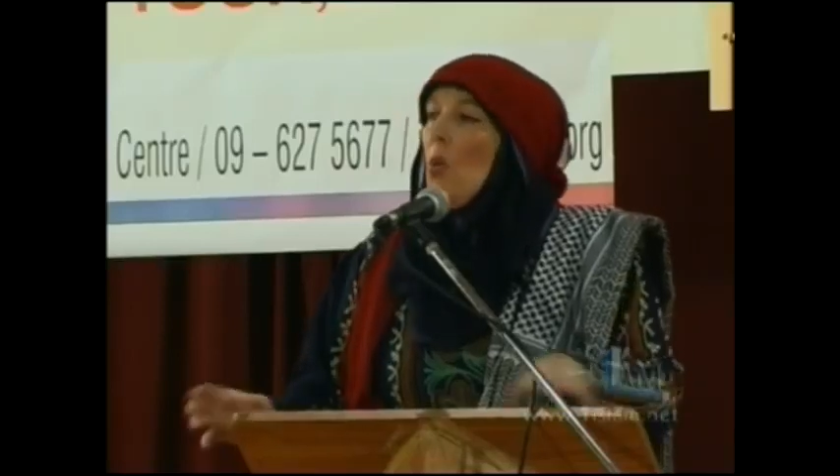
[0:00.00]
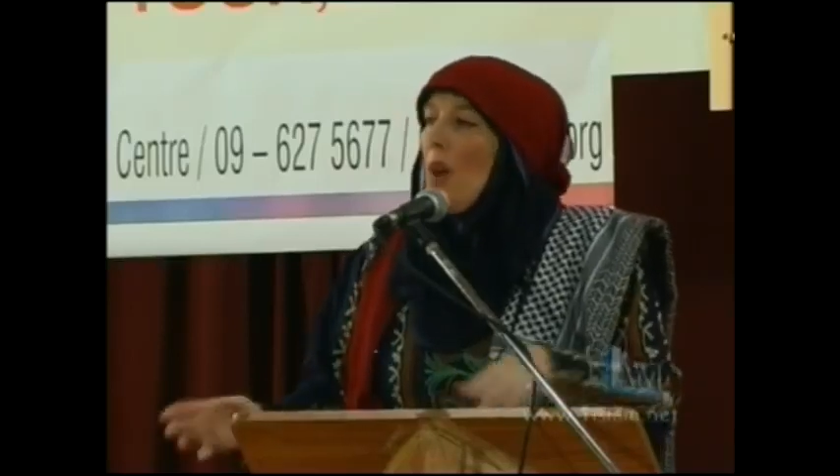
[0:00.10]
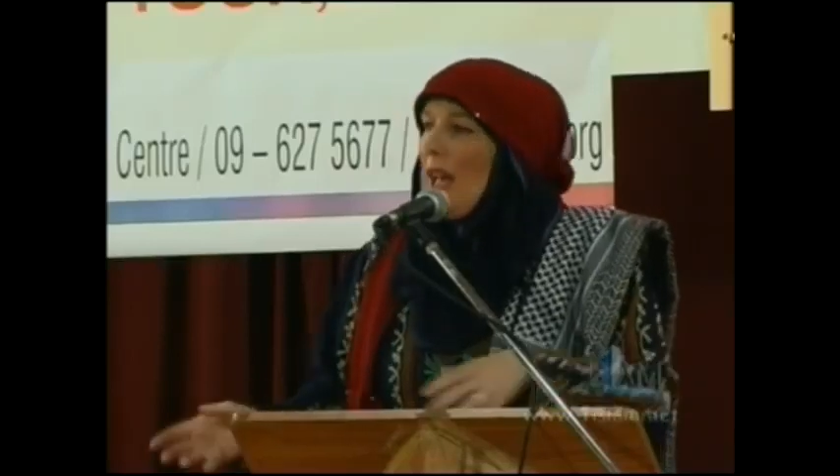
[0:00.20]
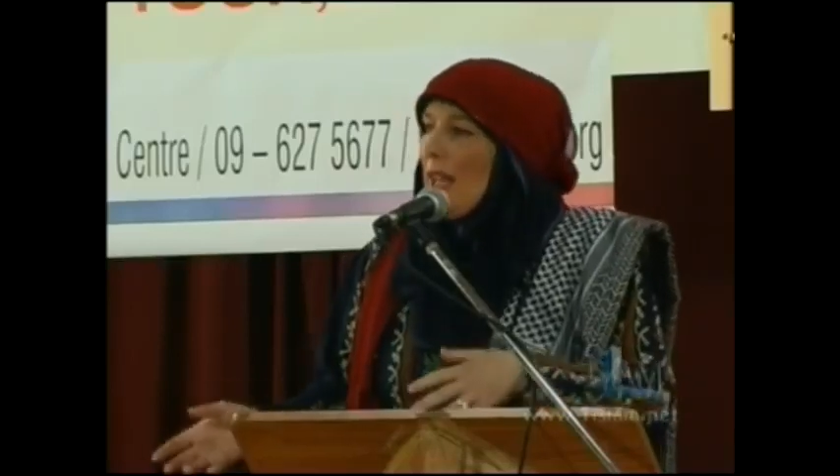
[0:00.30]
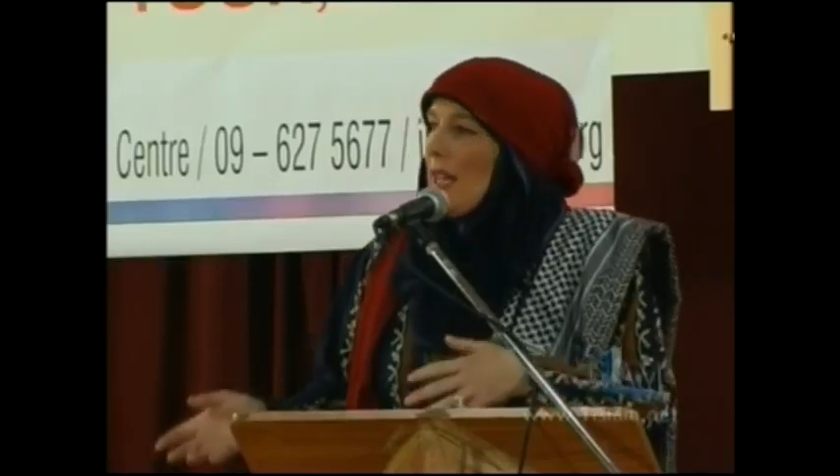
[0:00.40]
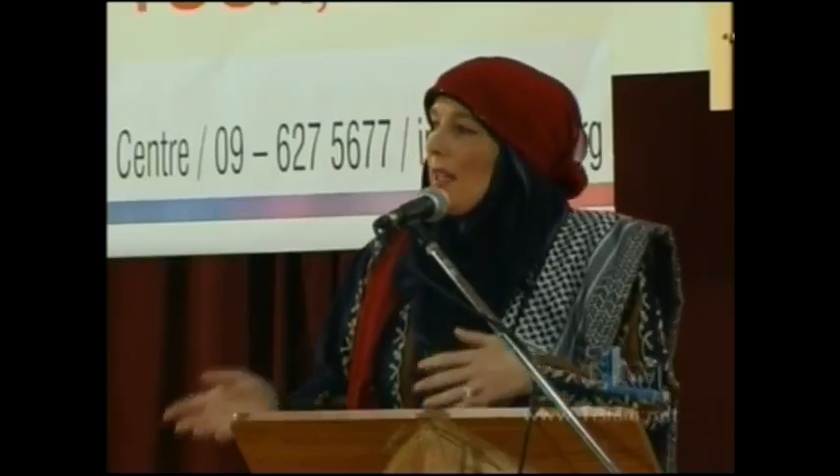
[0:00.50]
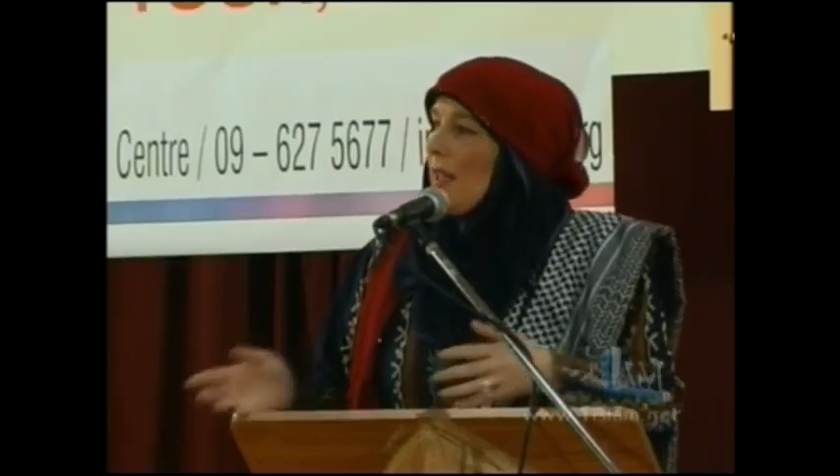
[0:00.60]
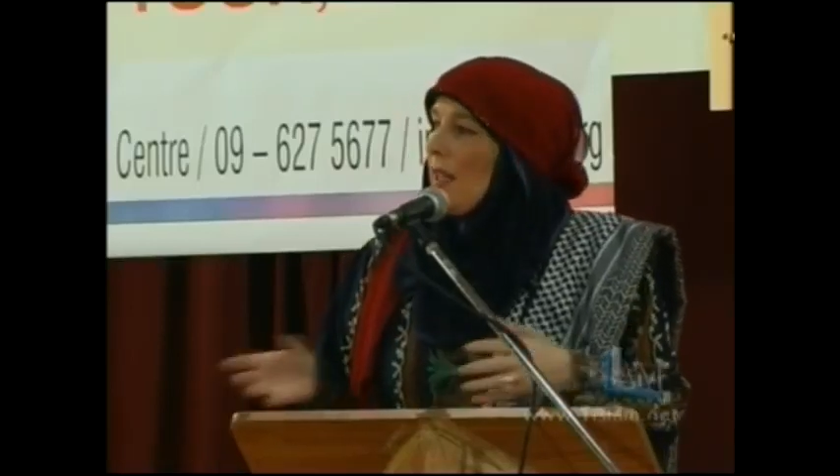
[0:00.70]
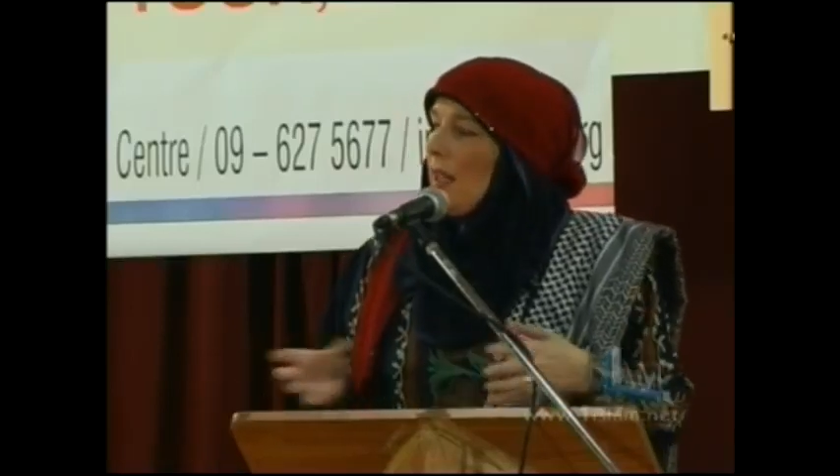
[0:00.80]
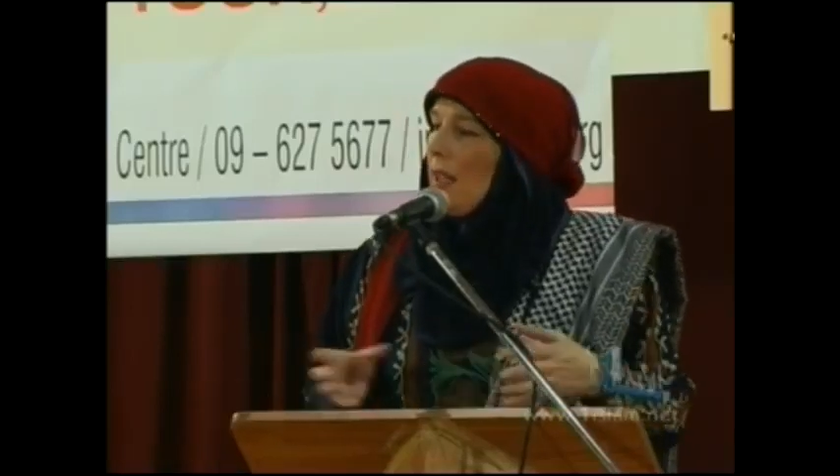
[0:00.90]
Why
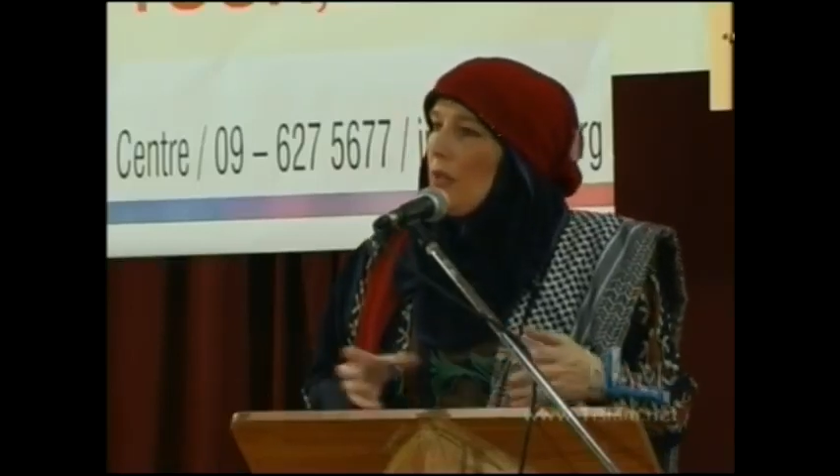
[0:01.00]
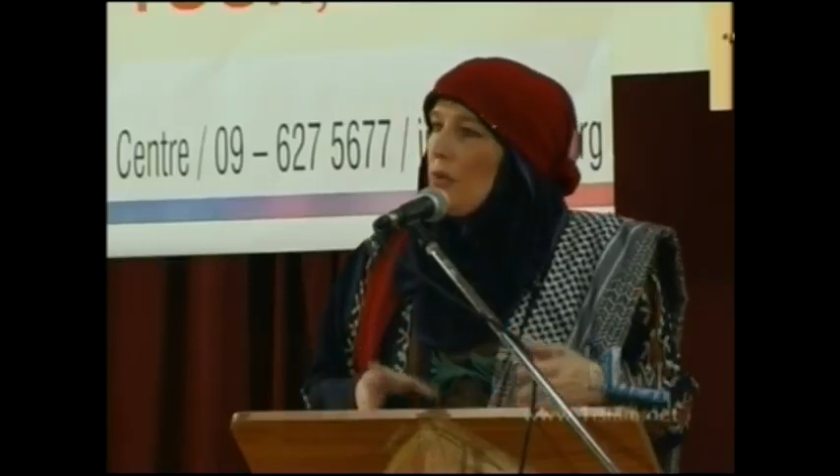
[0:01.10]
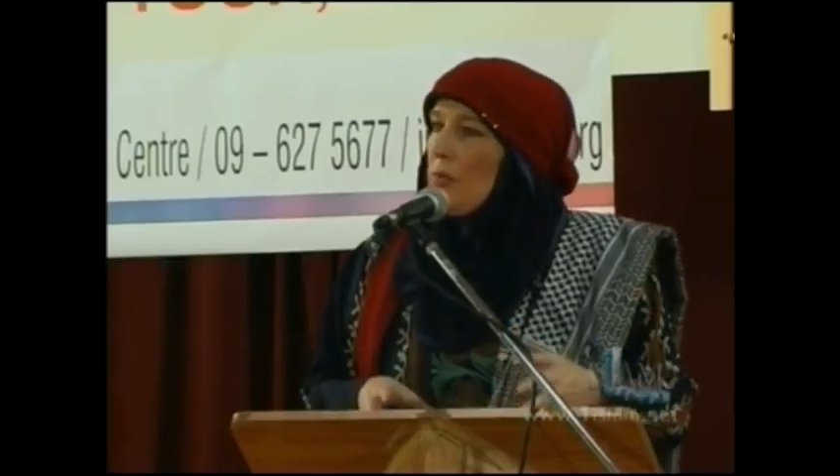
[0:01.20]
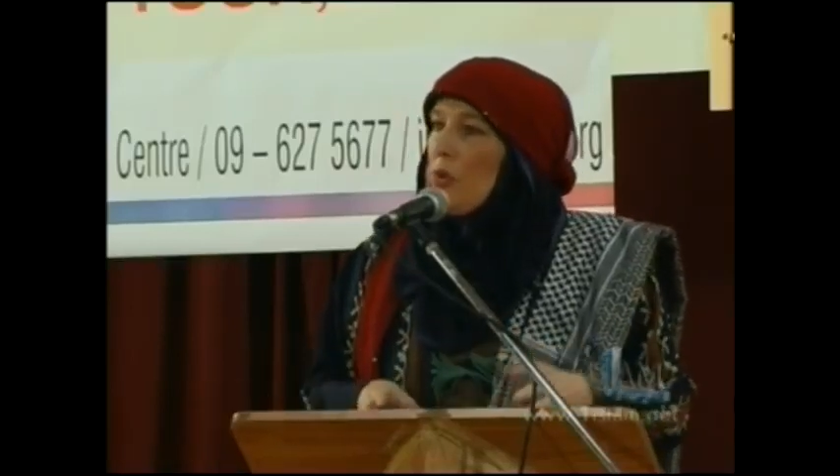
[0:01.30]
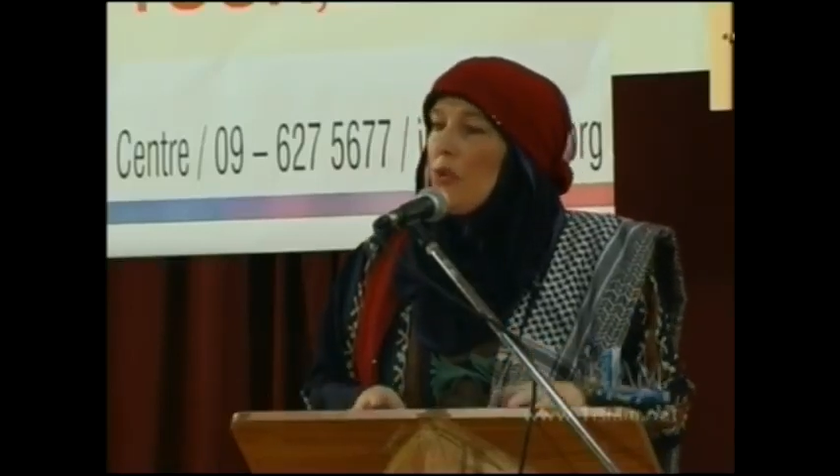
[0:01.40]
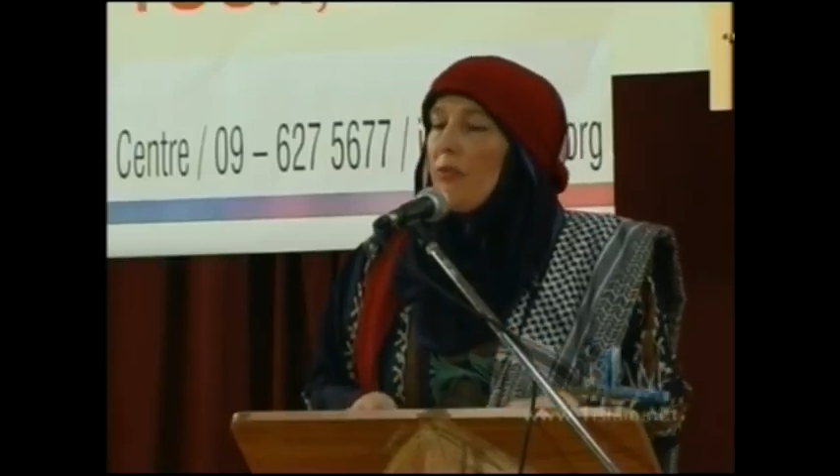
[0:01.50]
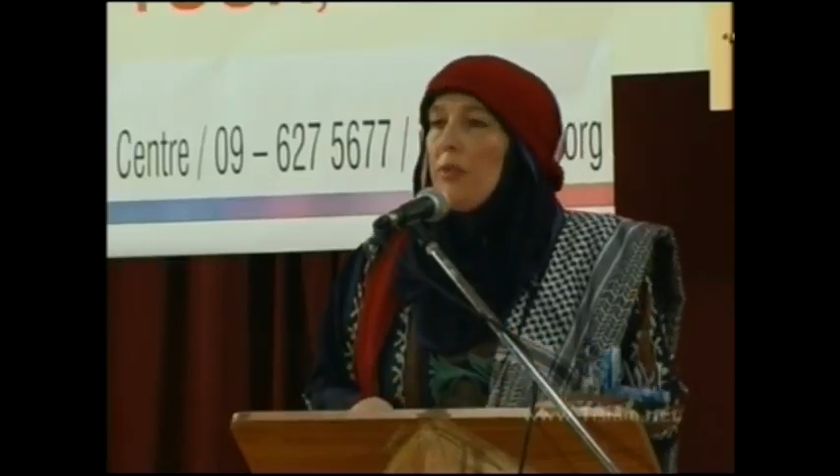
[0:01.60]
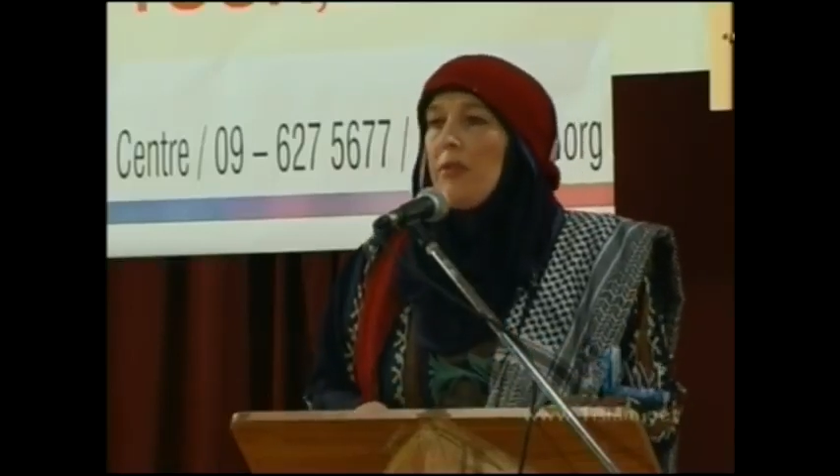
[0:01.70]
had they removed